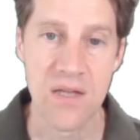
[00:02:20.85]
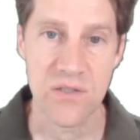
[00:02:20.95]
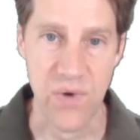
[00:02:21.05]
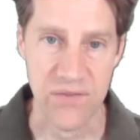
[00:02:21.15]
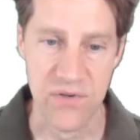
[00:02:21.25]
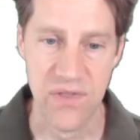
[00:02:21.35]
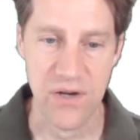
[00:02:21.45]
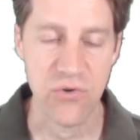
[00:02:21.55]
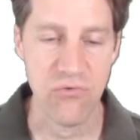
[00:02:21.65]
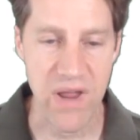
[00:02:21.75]
So after
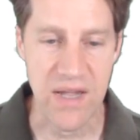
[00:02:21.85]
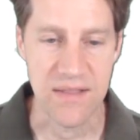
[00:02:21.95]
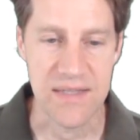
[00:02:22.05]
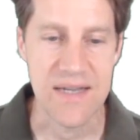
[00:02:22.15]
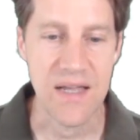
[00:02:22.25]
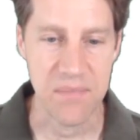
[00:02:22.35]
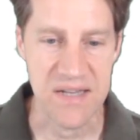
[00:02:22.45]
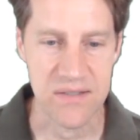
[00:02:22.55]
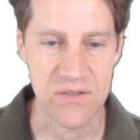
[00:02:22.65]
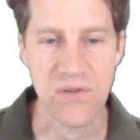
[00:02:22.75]
they're created, the
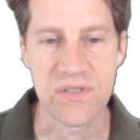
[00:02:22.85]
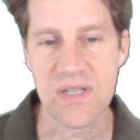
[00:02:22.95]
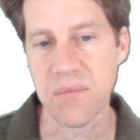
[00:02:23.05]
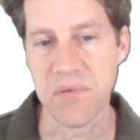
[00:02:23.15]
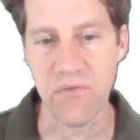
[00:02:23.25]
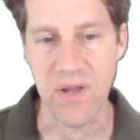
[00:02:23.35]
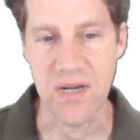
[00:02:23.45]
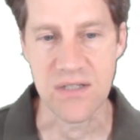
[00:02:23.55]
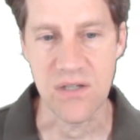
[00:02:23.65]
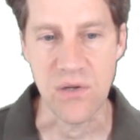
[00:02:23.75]
database is all set up and
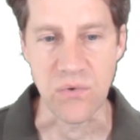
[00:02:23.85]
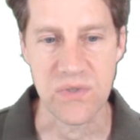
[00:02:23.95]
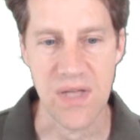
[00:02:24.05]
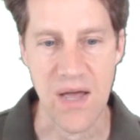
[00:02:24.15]
ready to use.